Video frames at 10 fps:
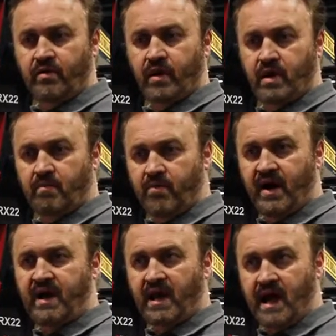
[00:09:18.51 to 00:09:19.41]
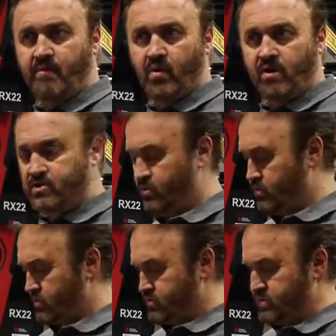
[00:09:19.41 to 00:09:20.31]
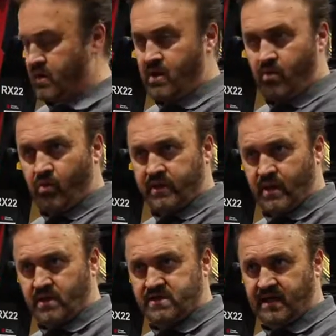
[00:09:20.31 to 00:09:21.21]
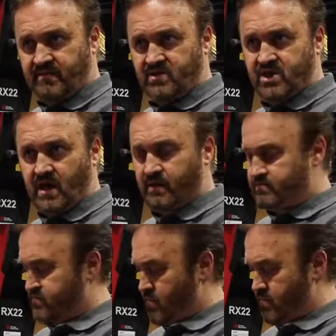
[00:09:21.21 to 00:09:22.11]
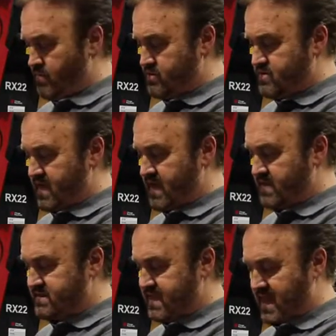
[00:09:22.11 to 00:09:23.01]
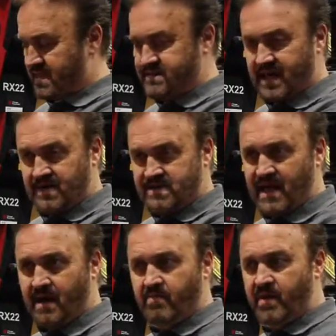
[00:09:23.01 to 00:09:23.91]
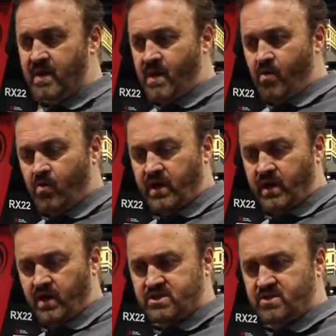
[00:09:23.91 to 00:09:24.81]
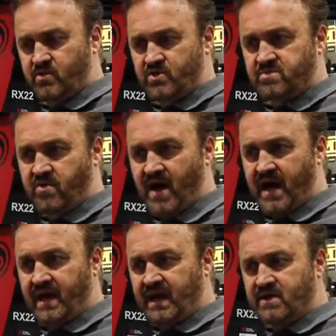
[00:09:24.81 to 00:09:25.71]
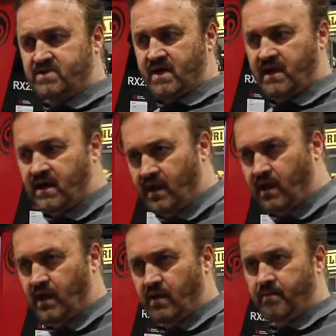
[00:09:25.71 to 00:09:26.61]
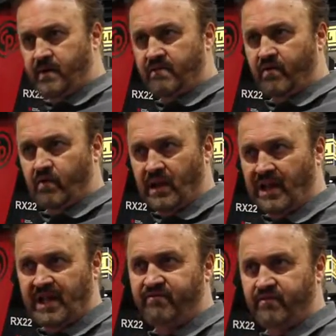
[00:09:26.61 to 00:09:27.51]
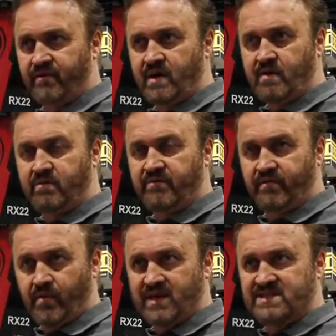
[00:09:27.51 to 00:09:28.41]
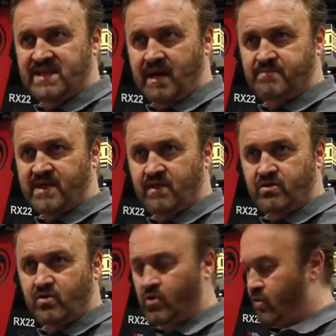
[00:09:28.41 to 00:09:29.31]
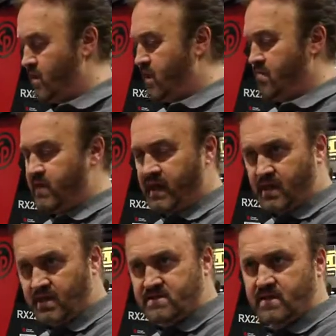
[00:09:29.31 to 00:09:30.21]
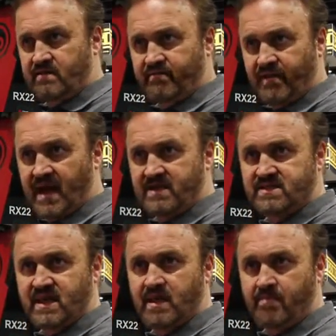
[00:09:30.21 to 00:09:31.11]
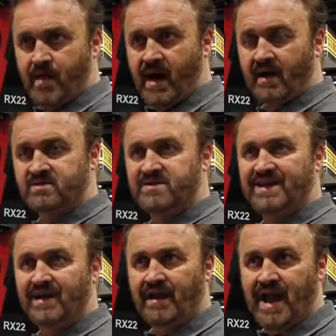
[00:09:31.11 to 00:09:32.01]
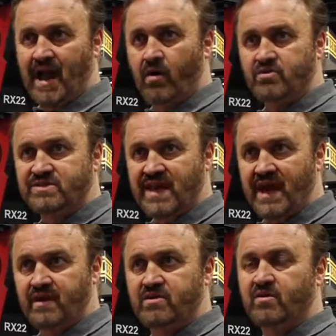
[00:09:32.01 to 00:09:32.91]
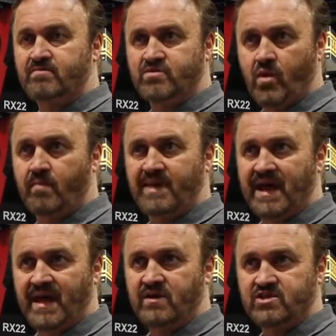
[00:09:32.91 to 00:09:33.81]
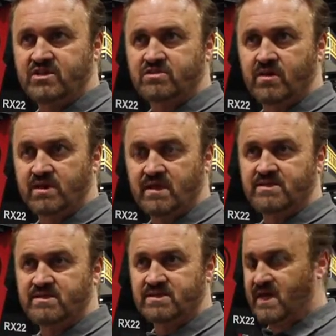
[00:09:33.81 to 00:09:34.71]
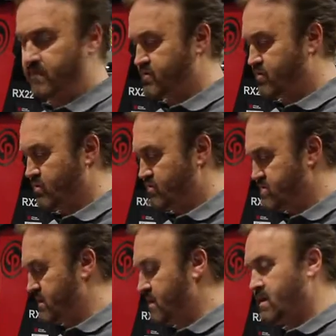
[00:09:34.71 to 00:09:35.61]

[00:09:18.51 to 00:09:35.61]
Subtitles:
They're going to break a lot more tools. With ours having shock absorbers on the sides and top, when the customer is prying, he's going to get a little bit of a relief before he snaps that tool, because of the flex in the box that allows that to absorb that energy so he doesn't snap tools.